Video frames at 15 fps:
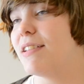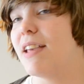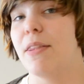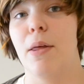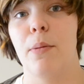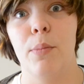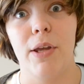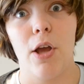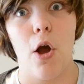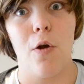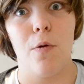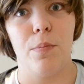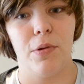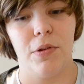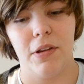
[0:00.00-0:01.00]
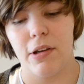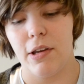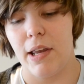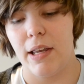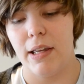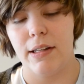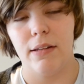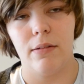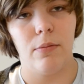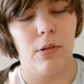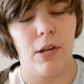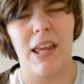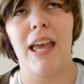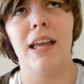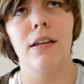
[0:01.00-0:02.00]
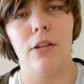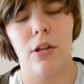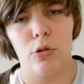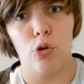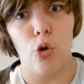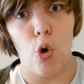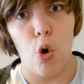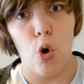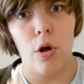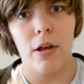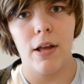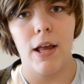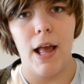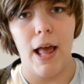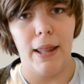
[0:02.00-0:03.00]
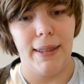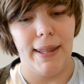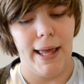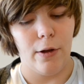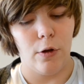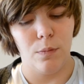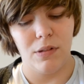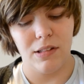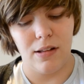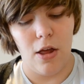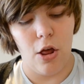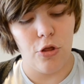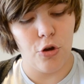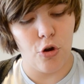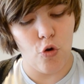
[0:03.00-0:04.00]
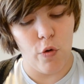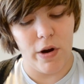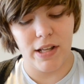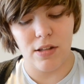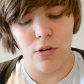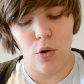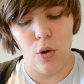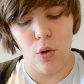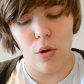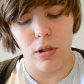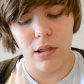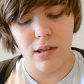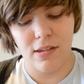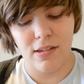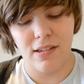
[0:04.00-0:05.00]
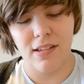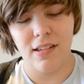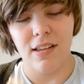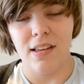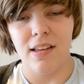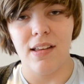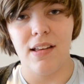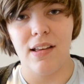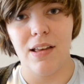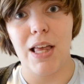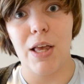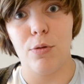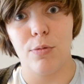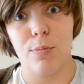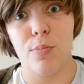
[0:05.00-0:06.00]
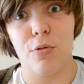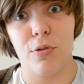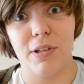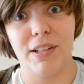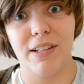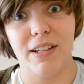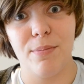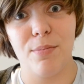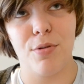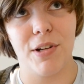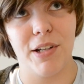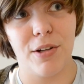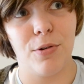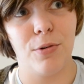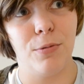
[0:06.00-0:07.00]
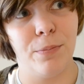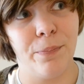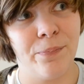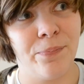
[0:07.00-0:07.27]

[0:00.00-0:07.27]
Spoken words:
and then we opened the door, and there comes the Great Hall. It's pretty cool.